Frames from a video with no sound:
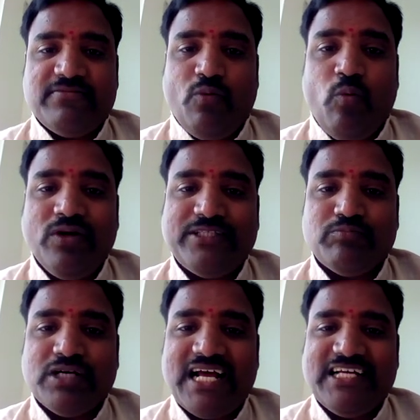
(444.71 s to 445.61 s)
with
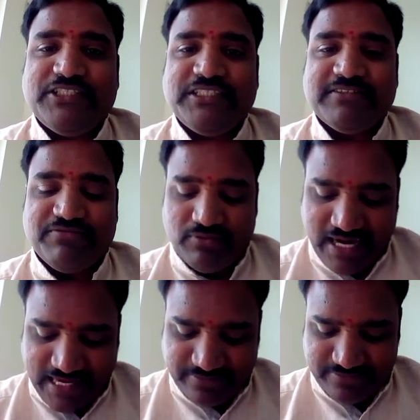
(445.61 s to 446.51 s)
morality of
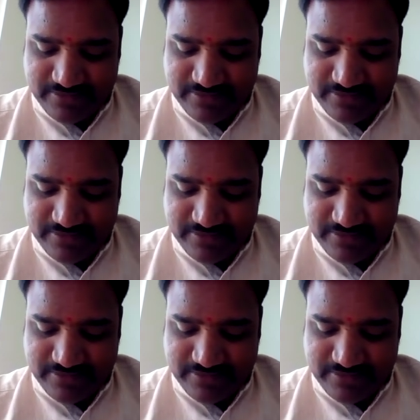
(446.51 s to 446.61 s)
life.